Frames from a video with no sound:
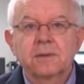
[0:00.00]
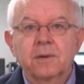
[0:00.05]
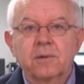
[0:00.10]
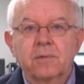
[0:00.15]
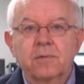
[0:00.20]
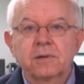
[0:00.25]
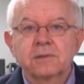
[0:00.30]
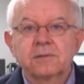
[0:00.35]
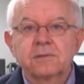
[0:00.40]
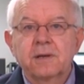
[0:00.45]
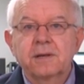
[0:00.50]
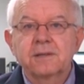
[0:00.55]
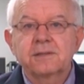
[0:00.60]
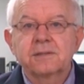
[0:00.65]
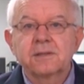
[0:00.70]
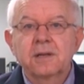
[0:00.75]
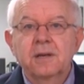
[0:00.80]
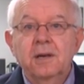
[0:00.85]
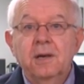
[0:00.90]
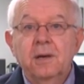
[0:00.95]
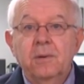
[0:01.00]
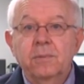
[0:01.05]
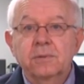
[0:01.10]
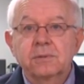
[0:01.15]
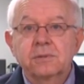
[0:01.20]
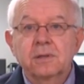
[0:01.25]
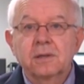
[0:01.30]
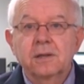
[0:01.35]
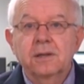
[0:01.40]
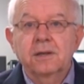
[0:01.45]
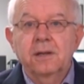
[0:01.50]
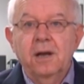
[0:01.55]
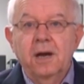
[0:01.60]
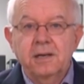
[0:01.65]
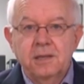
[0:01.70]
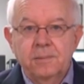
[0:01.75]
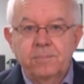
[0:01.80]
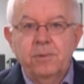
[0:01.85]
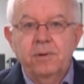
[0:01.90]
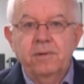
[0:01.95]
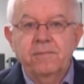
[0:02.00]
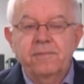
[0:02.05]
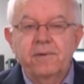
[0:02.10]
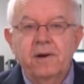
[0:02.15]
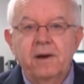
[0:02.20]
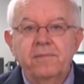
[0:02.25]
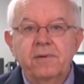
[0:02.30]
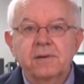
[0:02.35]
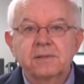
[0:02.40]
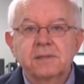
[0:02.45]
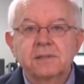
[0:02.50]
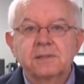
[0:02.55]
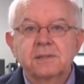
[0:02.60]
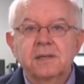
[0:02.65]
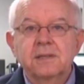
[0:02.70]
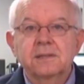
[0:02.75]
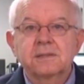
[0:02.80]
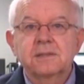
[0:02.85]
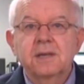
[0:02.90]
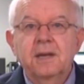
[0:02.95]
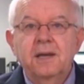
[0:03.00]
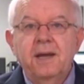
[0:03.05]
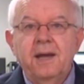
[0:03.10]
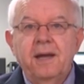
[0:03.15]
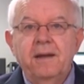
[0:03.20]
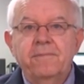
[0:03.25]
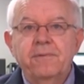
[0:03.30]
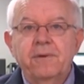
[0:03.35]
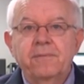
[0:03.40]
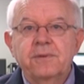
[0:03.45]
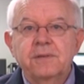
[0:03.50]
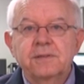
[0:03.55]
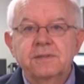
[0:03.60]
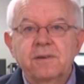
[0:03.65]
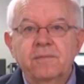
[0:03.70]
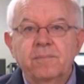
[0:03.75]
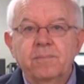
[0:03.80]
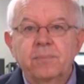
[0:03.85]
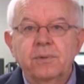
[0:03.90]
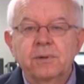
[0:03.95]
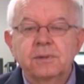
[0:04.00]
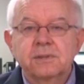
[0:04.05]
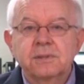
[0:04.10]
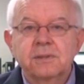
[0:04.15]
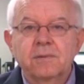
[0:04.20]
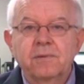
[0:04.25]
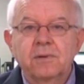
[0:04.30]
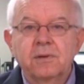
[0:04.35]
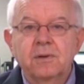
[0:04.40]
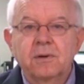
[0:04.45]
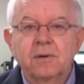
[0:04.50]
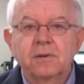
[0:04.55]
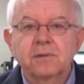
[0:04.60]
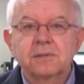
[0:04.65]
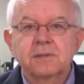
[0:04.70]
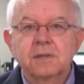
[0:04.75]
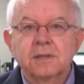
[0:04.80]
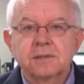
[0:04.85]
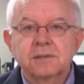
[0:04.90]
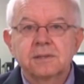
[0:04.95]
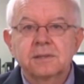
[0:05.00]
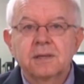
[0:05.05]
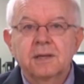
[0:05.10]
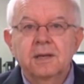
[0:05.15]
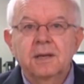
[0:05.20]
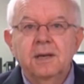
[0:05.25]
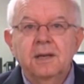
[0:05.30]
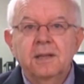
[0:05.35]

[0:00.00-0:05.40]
On the cross rates, we're still at 90.5 Aussie cents and 57.7 Euro cents.